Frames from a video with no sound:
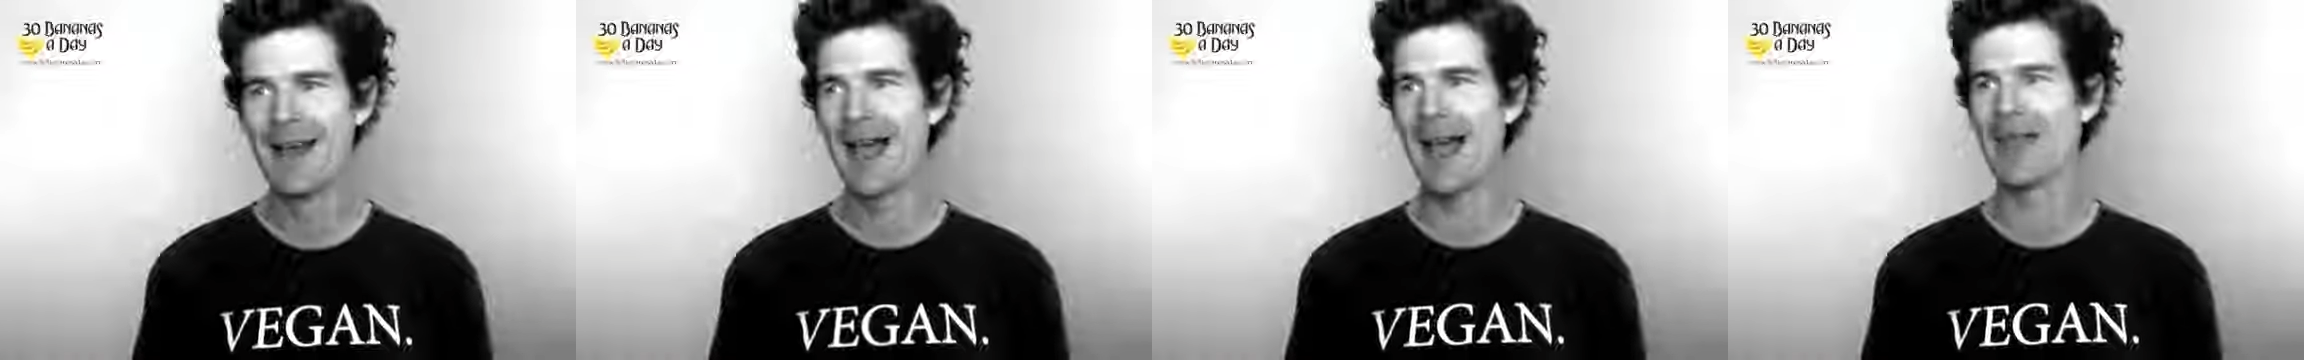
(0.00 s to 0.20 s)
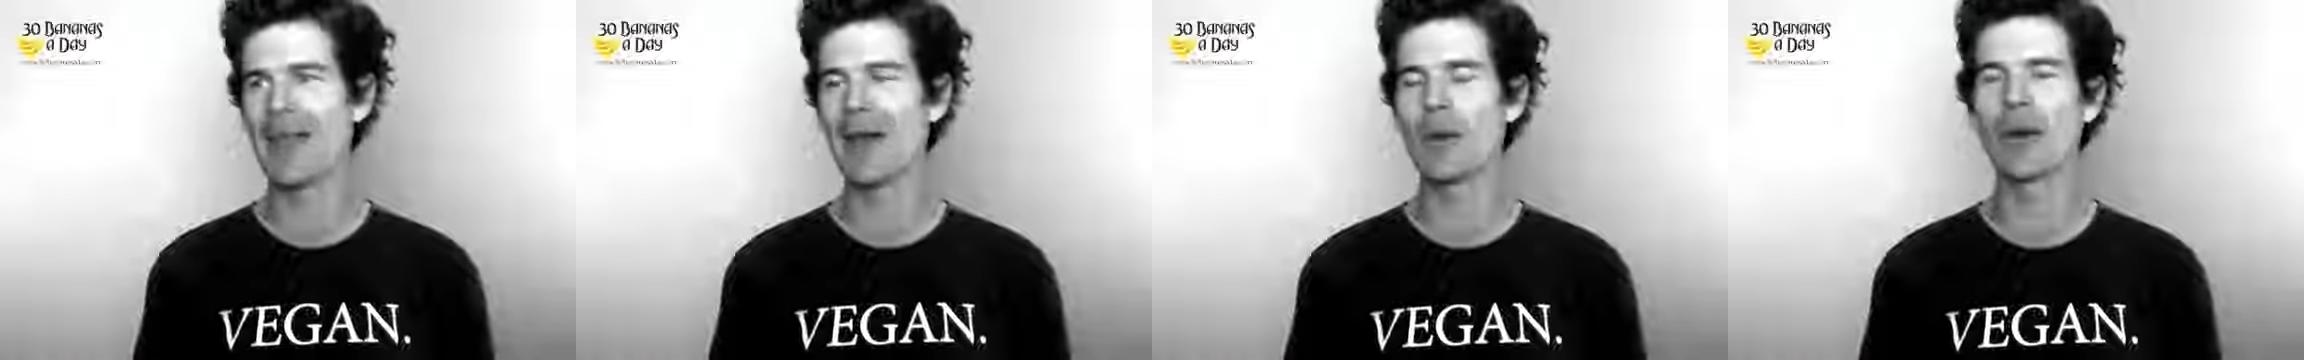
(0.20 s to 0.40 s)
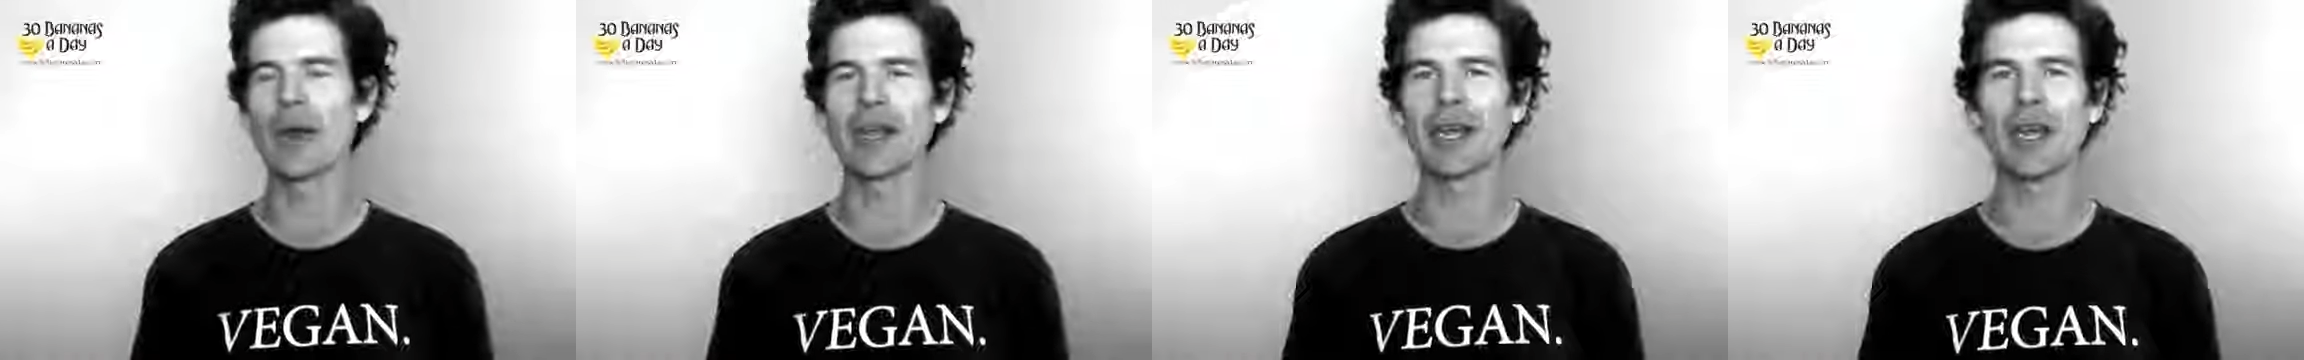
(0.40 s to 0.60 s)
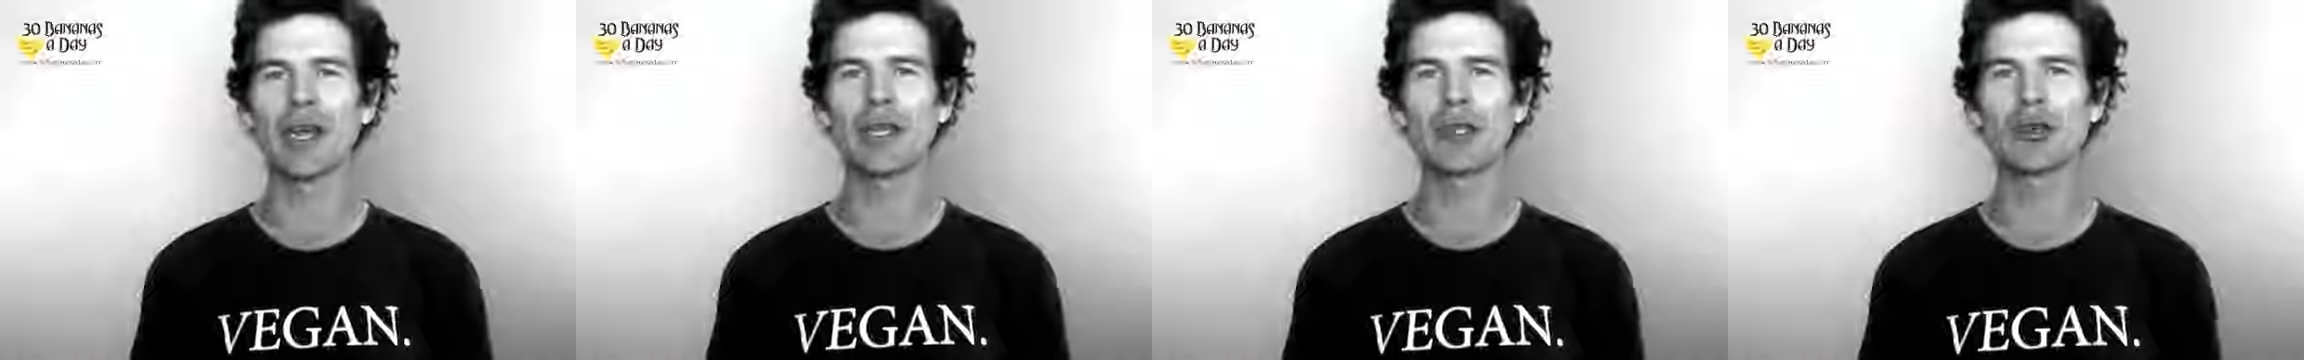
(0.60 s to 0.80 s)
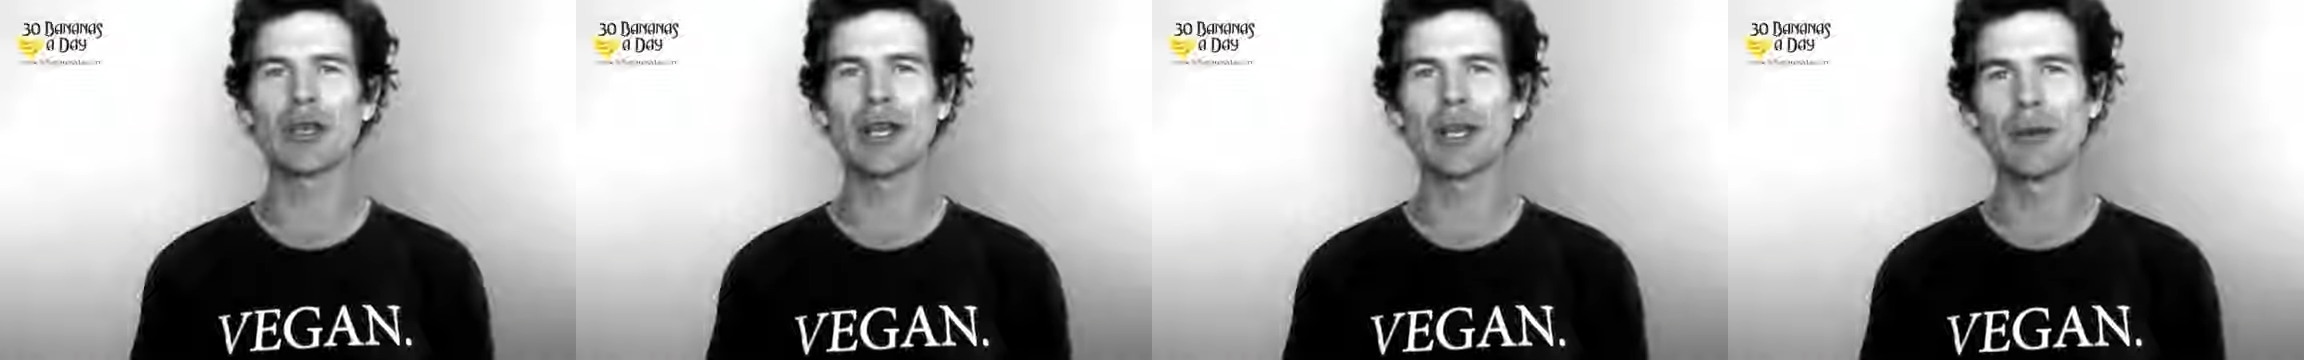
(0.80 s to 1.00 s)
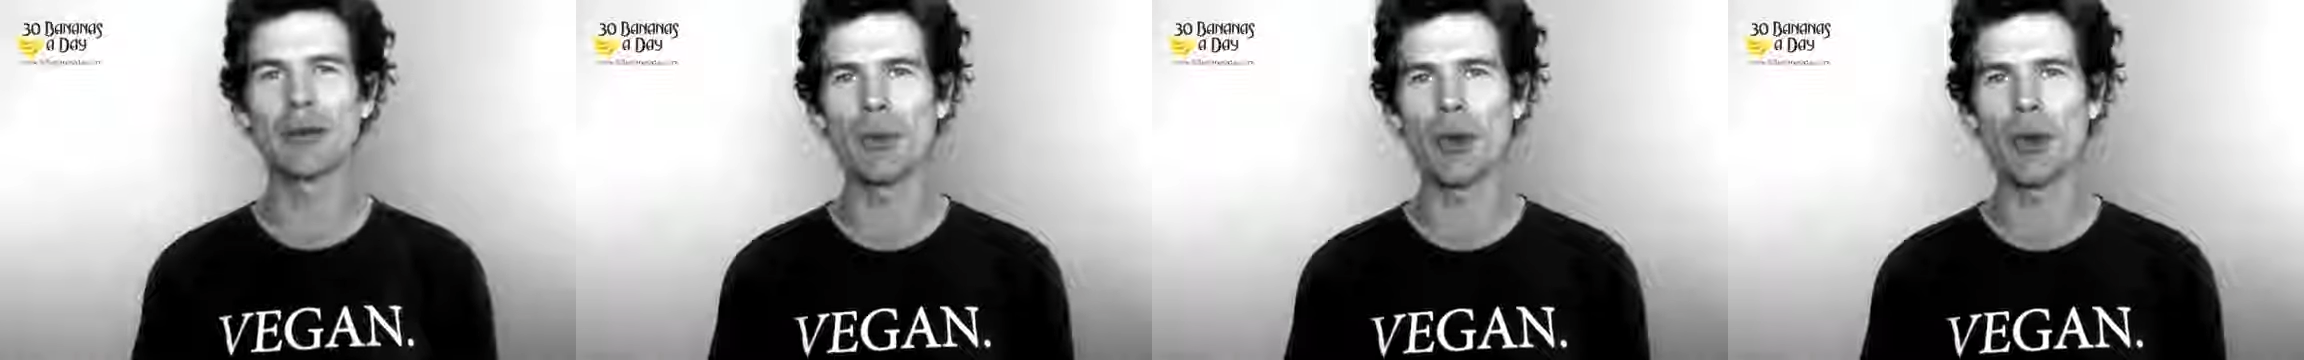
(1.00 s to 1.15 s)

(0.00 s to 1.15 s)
And then when I get adrenal